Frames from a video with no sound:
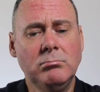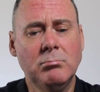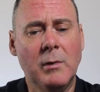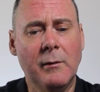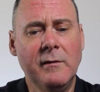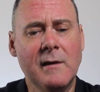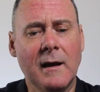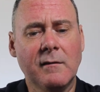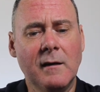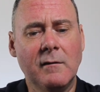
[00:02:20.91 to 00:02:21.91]
Where is
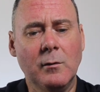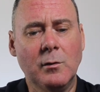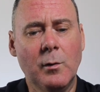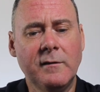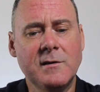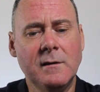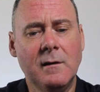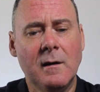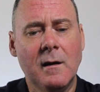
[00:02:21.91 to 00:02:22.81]
next? That's a good question.